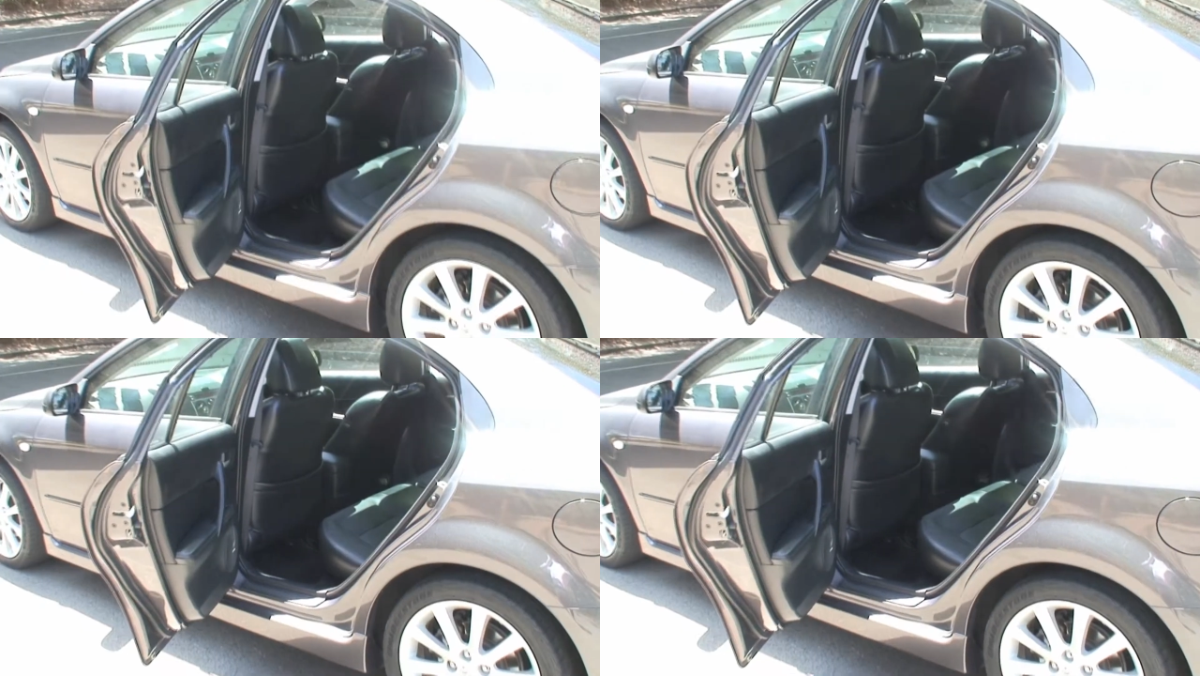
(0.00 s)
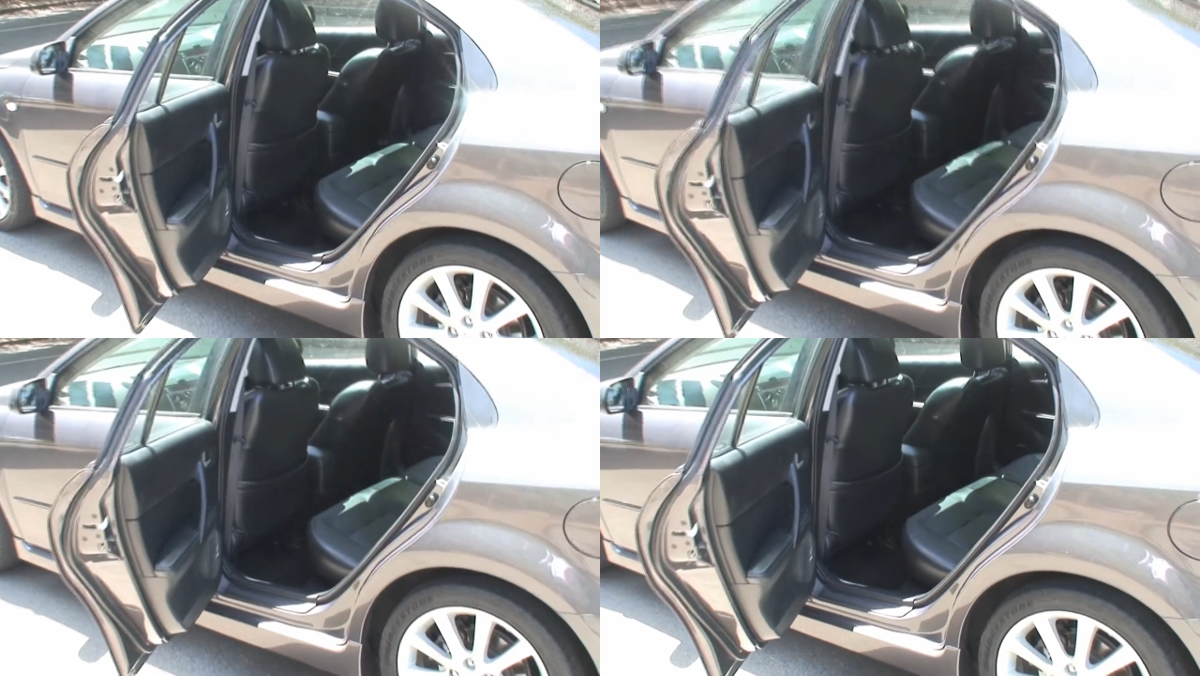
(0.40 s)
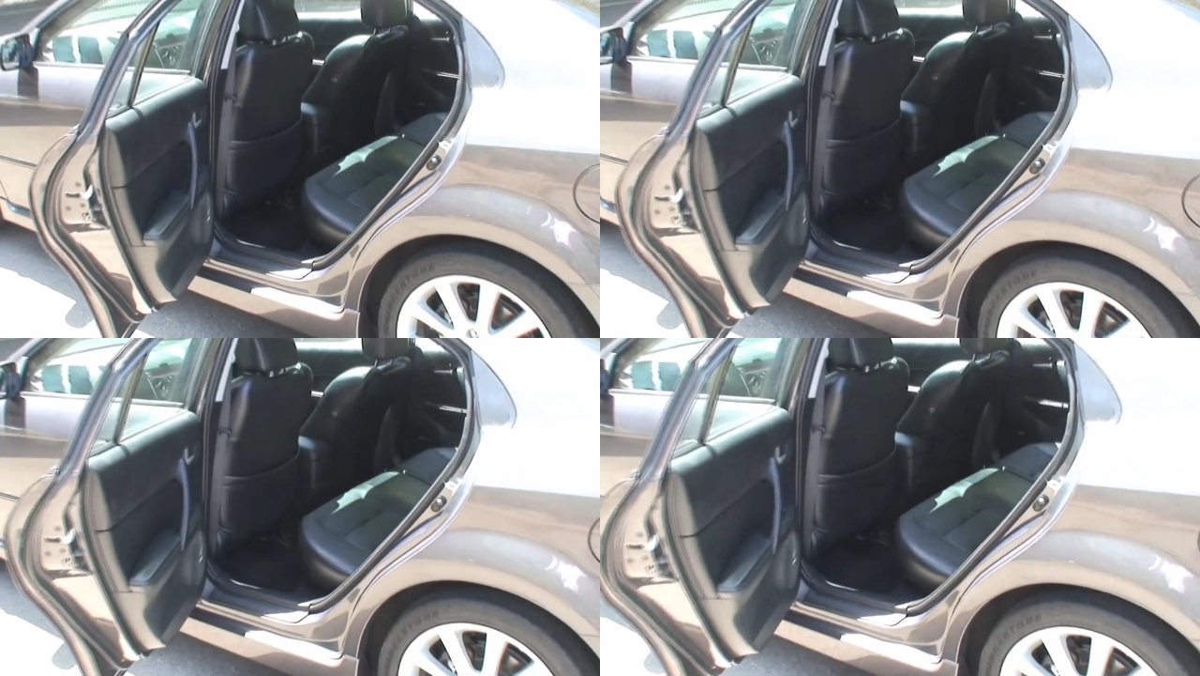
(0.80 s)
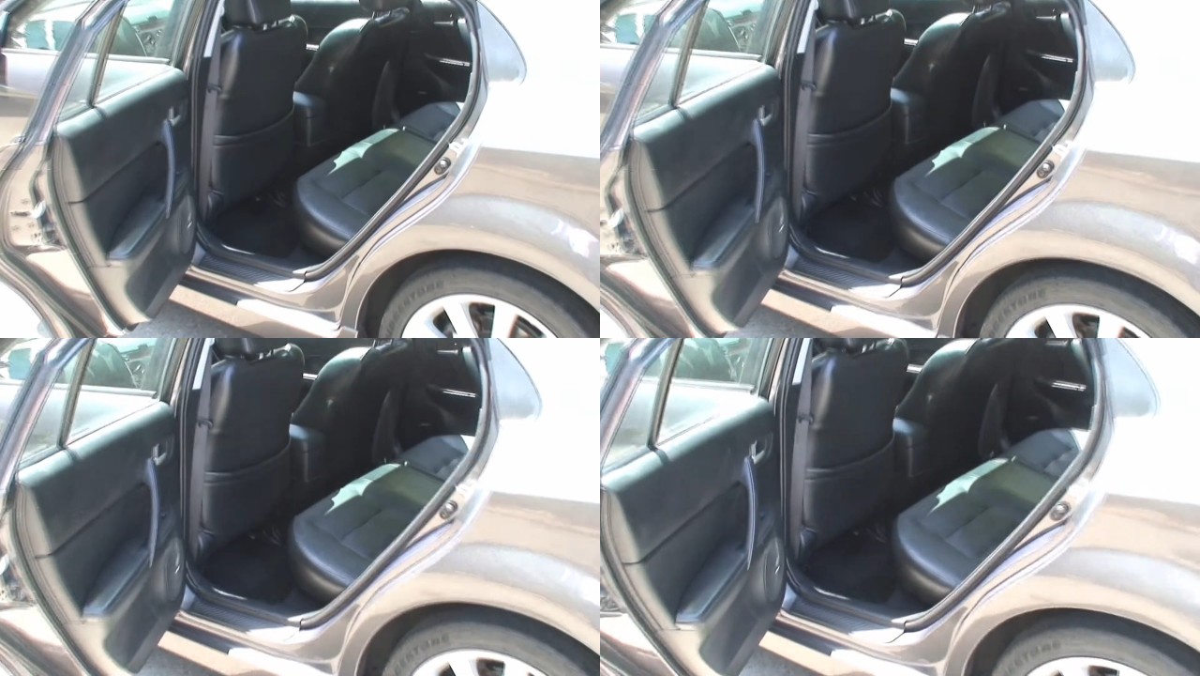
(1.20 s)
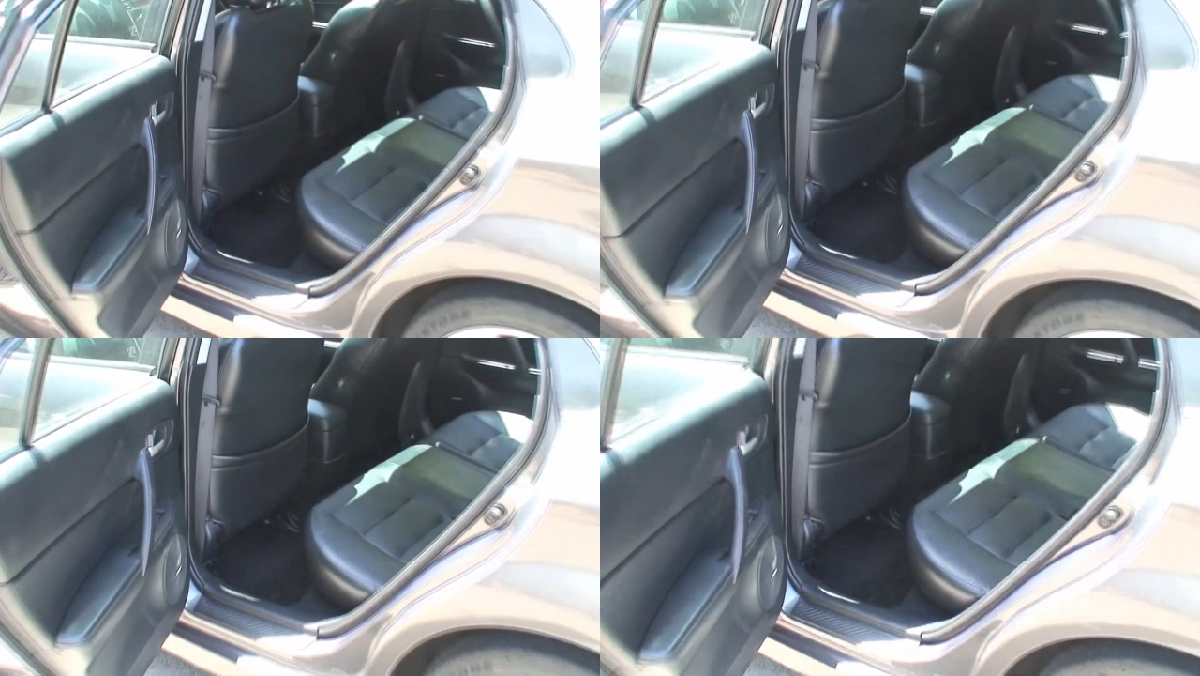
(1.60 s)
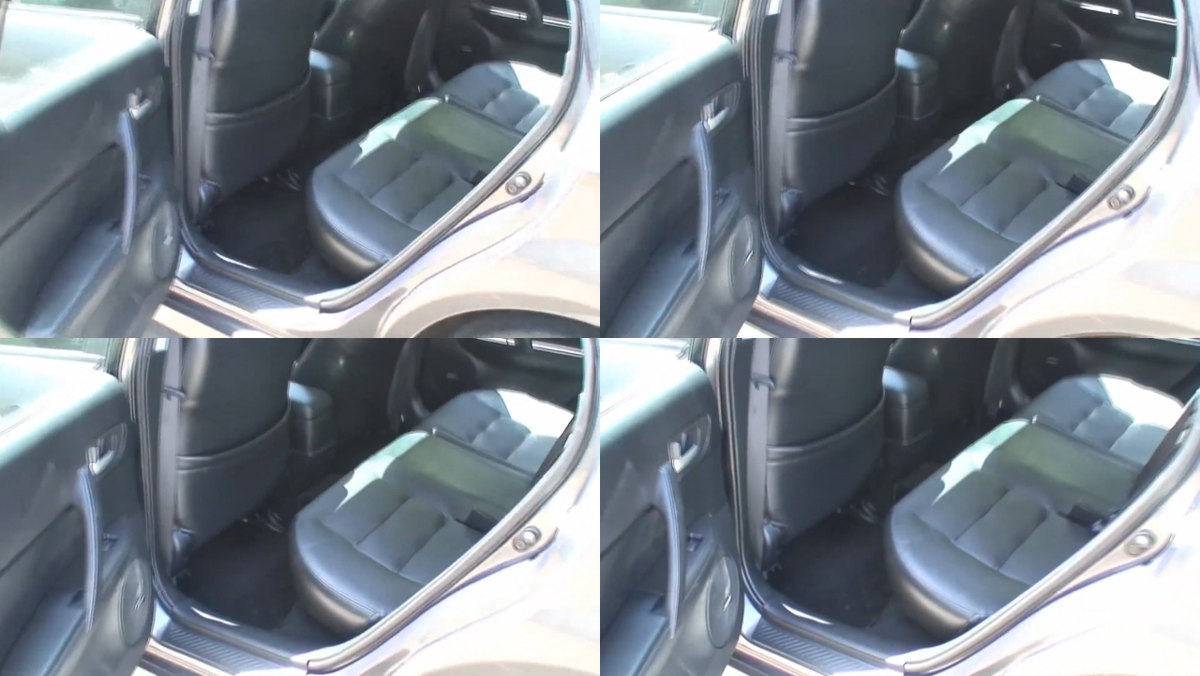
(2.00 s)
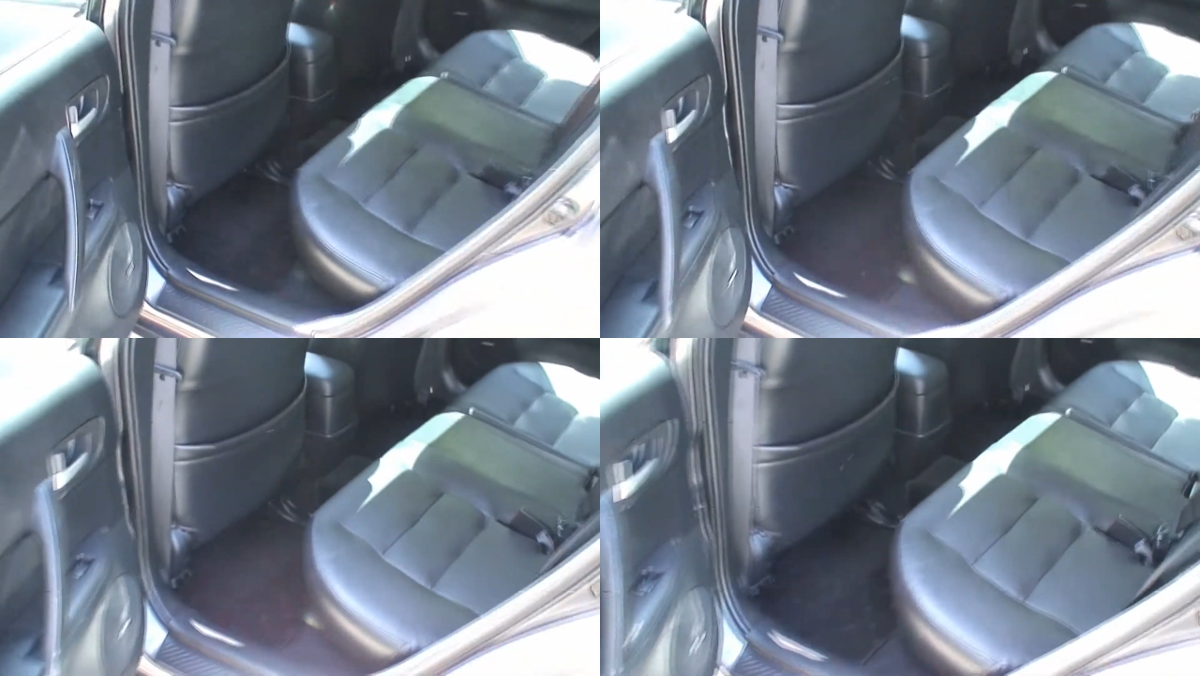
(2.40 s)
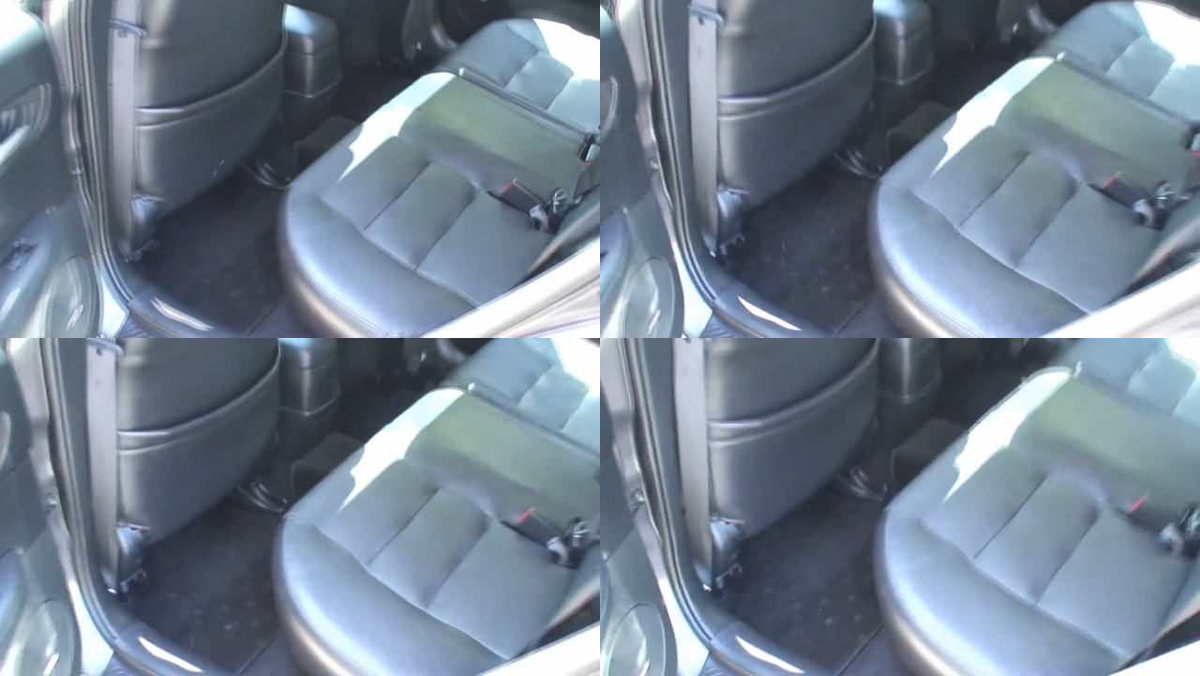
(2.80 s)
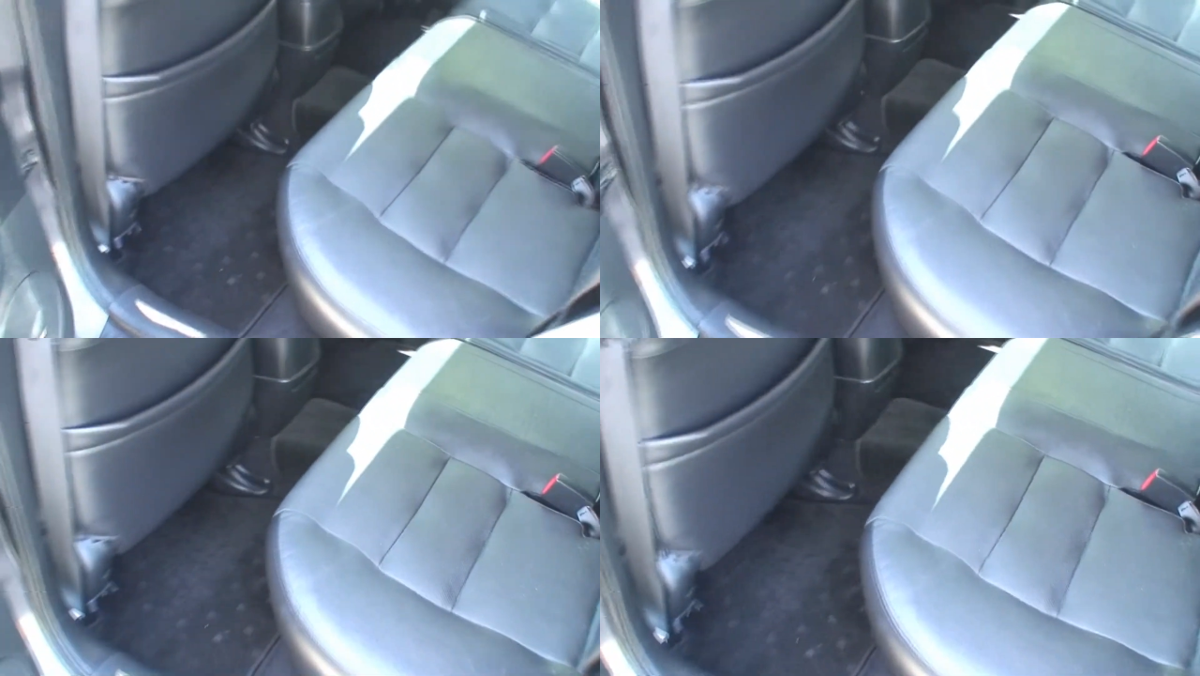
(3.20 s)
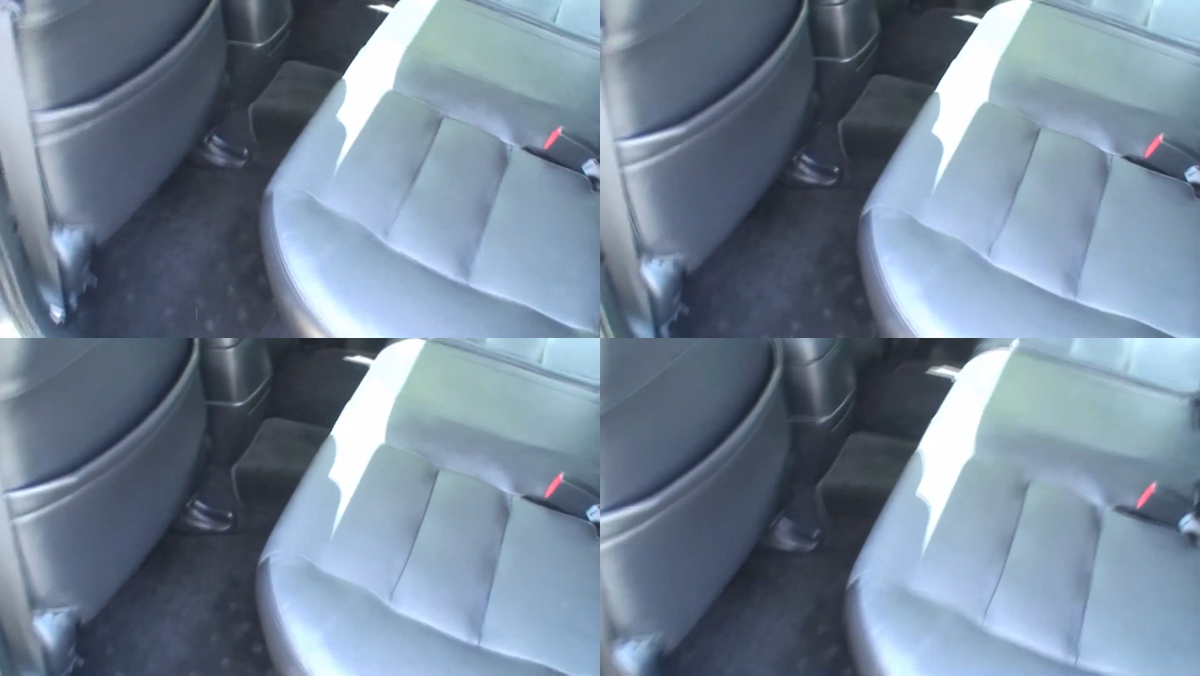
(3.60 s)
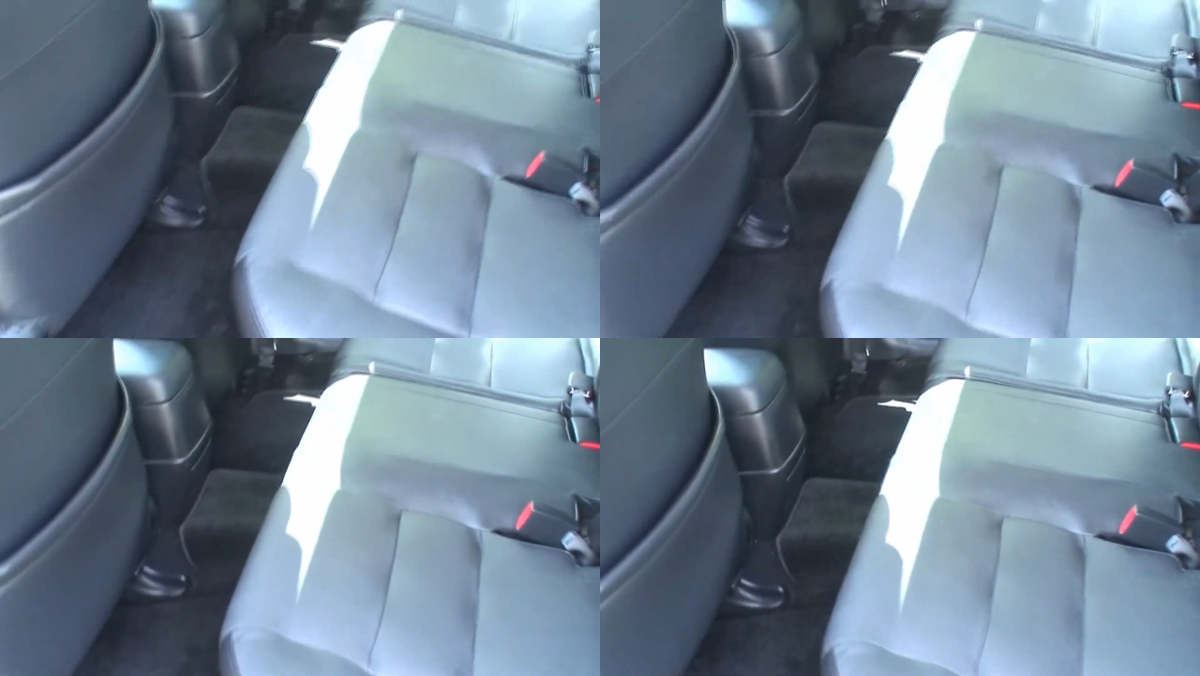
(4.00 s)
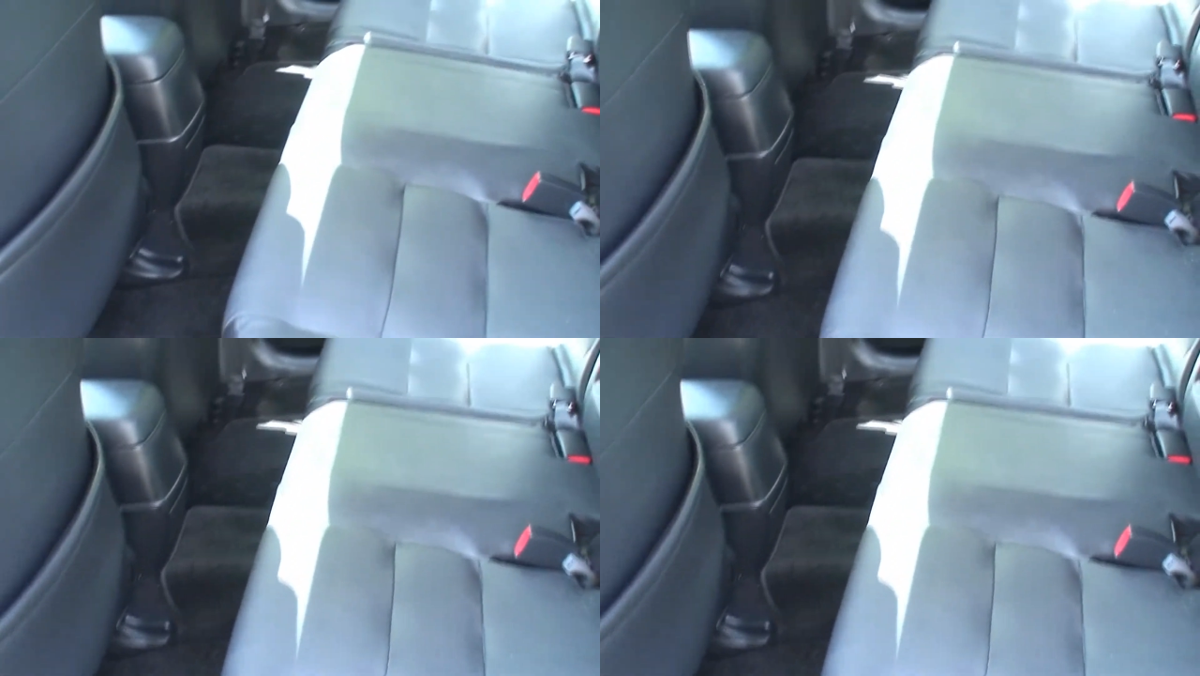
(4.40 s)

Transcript: Nobody's mouth can be seen.